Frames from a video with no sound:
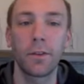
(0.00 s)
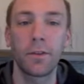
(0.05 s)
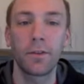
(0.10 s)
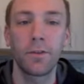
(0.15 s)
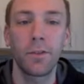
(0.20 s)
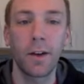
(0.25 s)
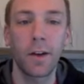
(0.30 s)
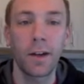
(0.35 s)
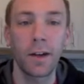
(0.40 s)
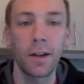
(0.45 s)

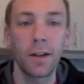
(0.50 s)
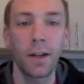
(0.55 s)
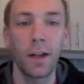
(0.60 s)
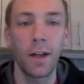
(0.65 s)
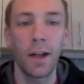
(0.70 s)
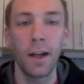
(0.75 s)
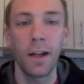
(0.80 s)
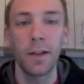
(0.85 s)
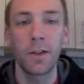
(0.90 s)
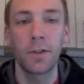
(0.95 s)
Find
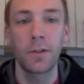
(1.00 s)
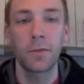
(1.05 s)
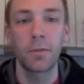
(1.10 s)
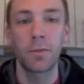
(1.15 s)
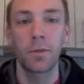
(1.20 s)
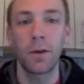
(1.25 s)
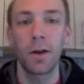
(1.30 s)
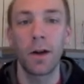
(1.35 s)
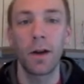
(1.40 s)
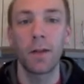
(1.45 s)
h
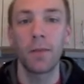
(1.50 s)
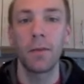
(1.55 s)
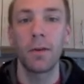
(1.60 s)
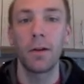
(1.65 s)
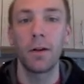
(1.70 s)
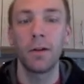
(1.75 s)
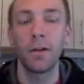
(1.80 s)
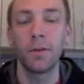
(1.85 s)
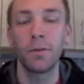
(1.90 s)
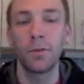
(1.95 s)
prime
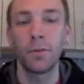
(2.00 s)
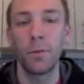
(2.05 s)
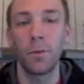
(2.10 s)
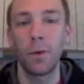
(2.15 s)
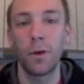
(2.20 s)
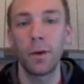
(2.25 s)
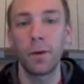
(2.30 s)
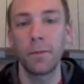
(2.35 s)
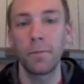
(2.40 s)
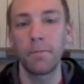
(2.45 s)
of
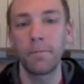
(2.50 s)
1.